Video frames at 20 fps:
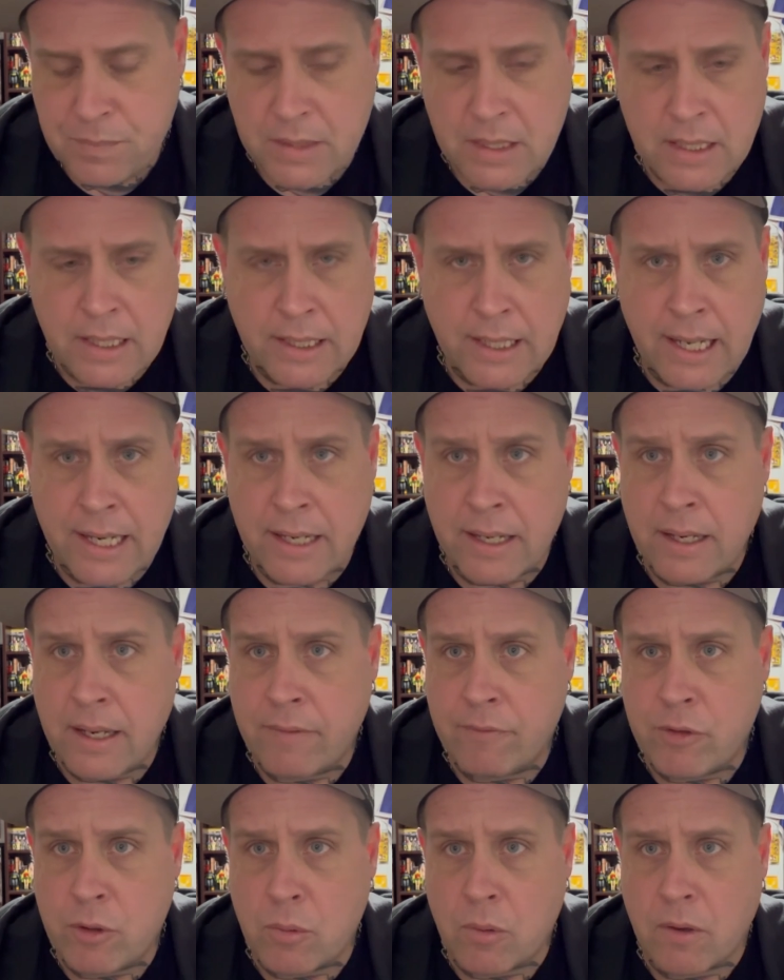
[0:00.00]
And
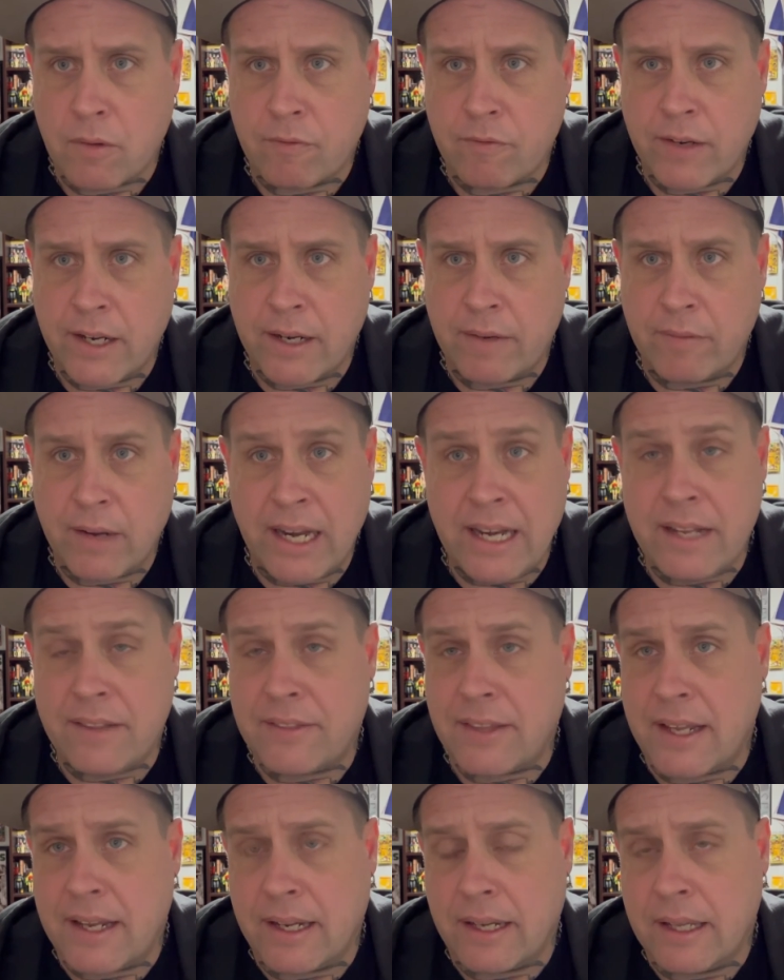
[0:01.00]
if you were a fan of
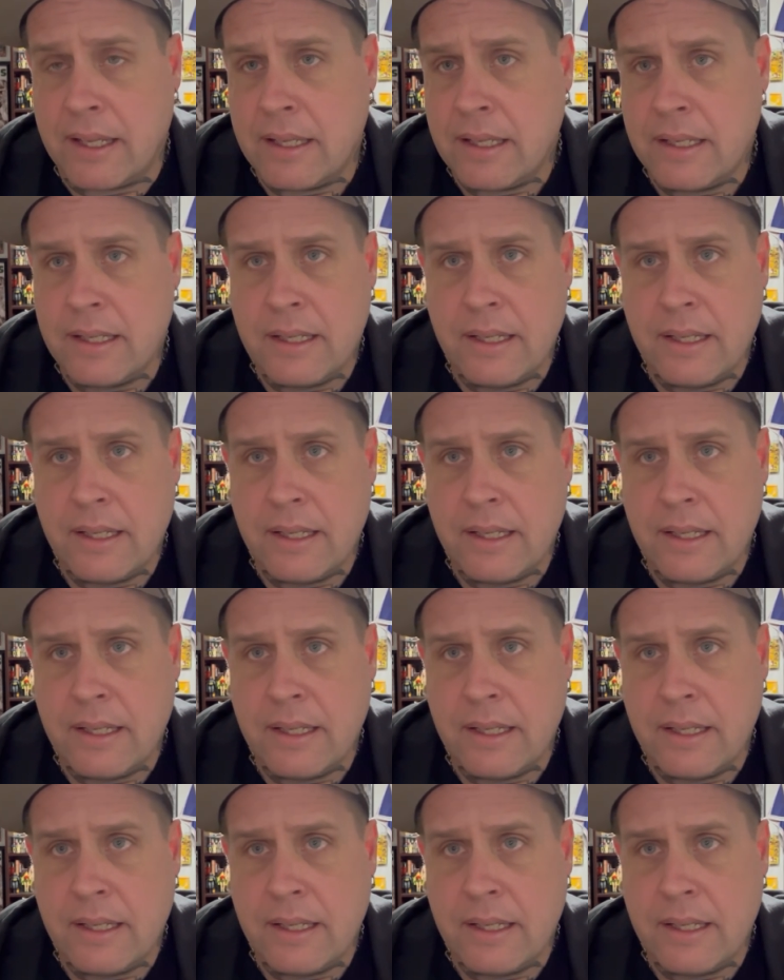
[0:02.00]
anything